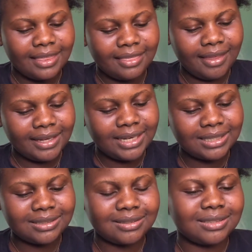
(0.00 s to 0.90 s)
they
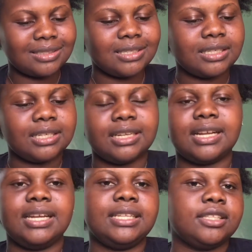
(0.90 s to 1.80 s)
just
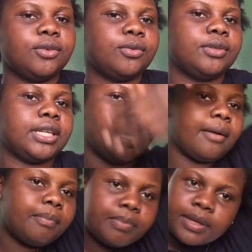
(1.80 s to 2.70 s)
cleaned the wound up.